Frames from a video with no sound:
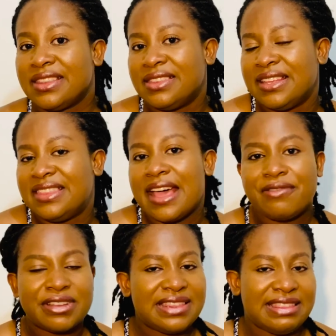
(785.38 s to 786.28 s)
The
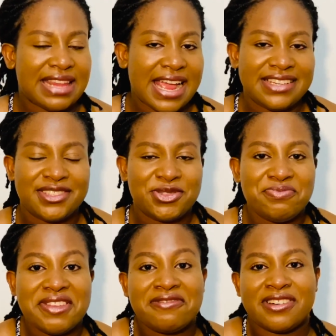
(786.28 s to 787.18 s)
devil lied to
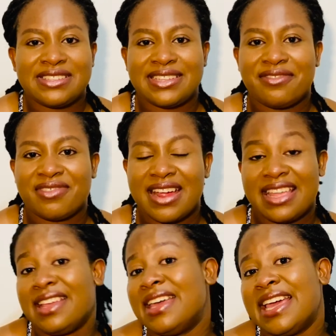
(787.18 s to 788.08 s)
me for several
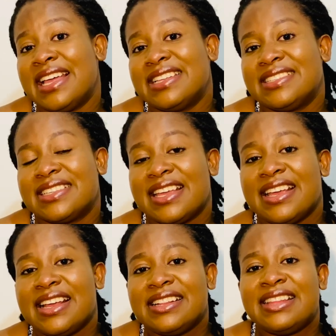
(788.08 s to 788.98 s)
years
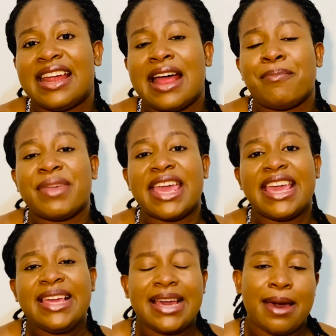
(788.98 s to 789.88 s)
that I'm
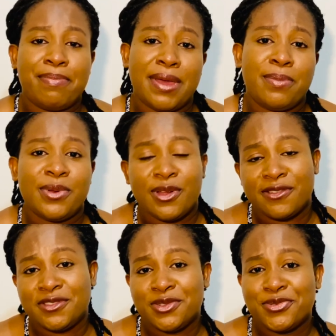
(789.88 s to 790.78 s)
incapable
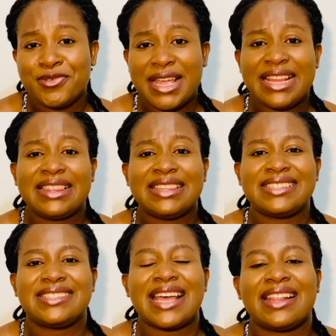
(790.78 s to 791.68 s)
of doing
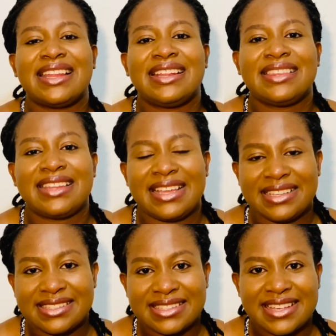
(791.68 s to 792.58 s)
certain
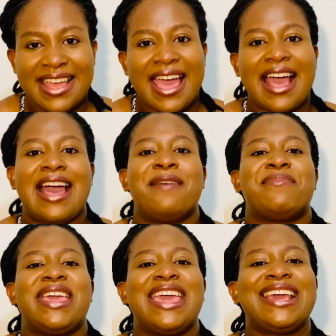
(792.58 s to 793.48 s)
things. I'm
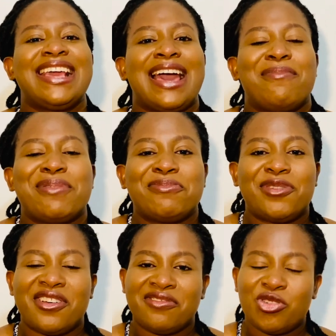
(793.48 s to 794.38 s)

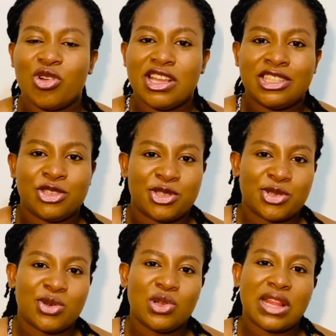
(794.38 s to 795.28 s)
incapable of going to
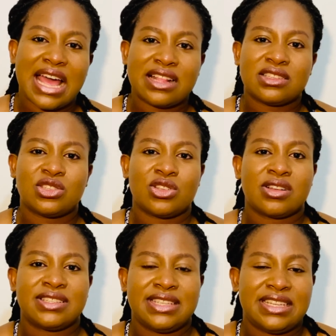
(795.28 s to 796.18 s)
school and
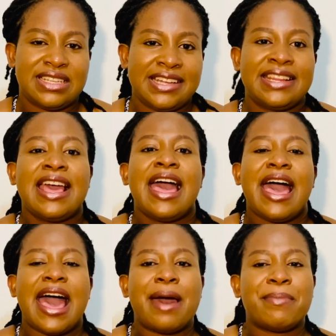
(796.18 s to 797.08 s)
succeeding.
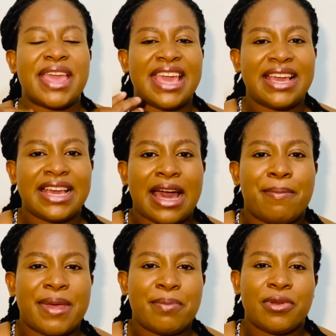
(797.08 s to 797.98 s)
I'm
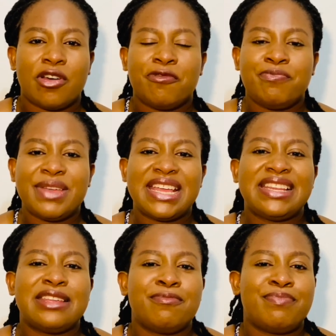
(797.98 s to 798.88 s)
incapable of
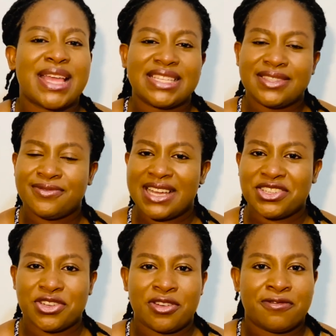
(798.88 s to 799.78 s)
being the best
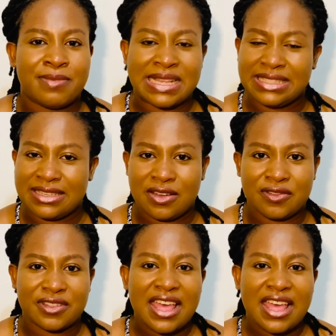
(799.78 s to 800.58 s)
version of myself.